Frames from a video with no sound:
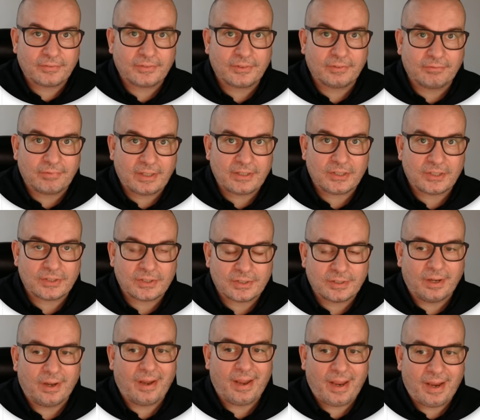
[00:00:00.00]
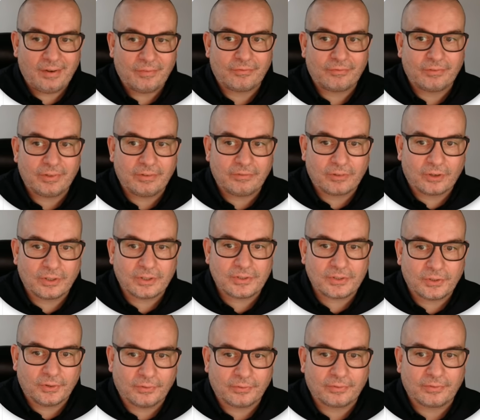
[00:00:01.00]
to register every
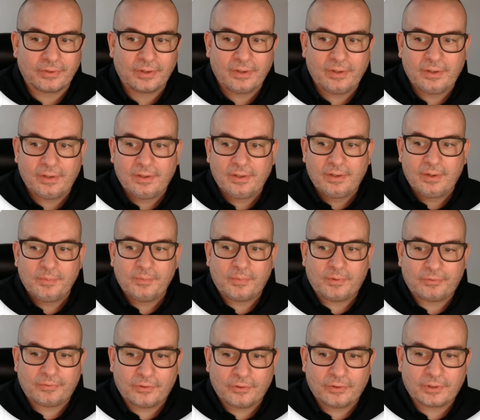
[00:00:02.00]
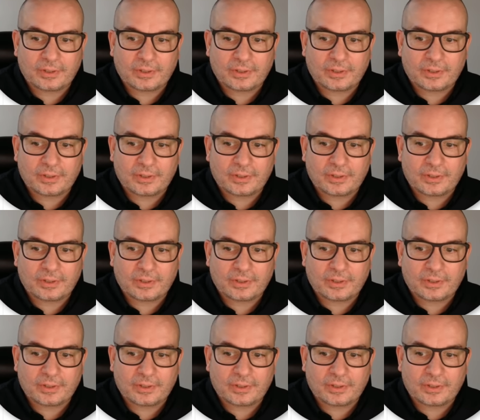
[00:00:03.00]
write-off. Before a